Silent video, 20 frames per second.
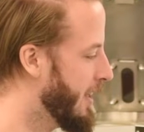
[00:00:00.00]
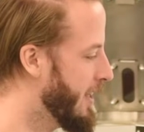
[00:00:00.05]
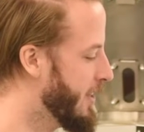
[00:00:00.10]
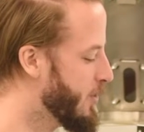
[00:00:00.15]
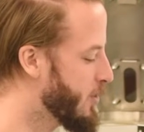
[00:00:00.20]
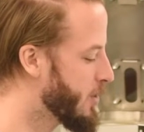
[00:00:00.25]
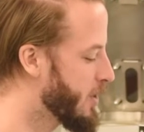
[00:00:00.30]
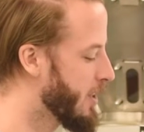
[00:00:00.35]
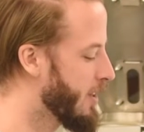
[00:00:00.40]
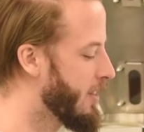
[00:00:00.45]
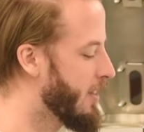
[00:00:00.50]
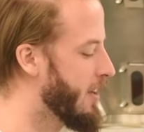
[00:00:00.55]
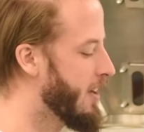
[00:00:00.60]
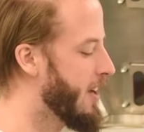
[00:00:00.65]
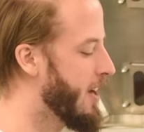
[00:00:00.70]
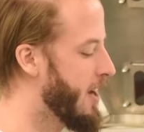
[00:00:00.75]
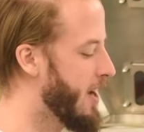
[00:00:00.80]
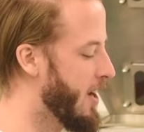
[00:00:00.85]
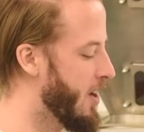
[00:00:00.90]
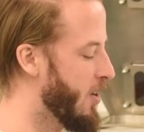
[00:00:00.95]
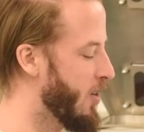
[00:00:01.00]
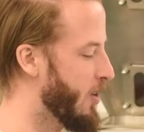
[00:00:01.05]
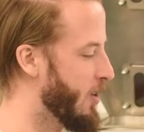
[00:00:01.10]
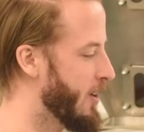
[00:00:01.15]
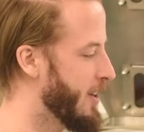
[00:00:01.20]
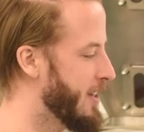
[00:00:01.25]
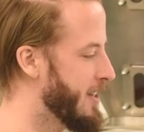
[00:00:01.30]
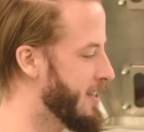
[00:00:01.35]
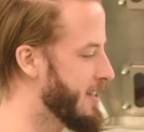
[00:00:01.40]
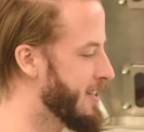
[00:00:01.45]
interesting thing
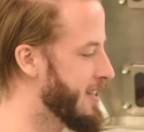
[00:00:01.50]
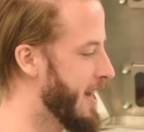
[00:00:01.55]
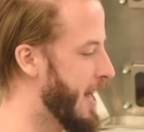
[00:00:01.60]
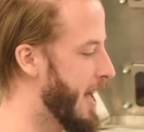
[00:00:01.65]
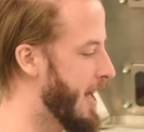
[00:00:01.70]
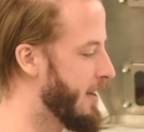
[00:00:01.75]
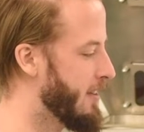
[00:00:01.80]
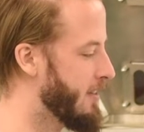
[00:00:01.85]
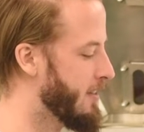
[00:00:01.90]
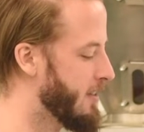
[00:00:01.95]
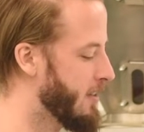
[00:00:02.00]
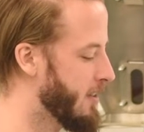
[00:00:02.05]
here is that